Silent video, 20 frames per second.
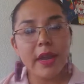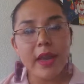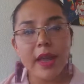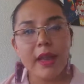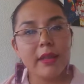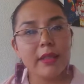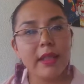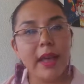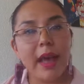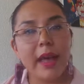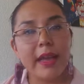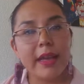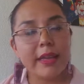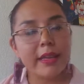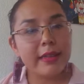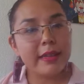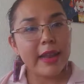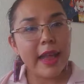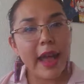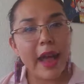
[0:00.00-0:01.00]
and that
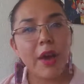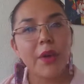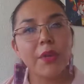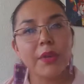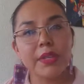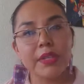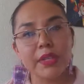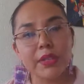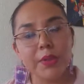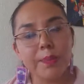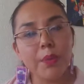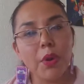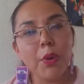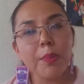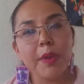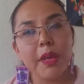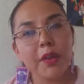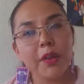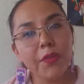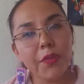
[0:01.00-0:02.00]
now is the
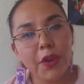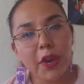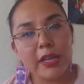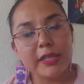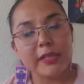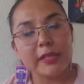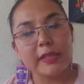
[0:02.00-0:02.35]
moment for us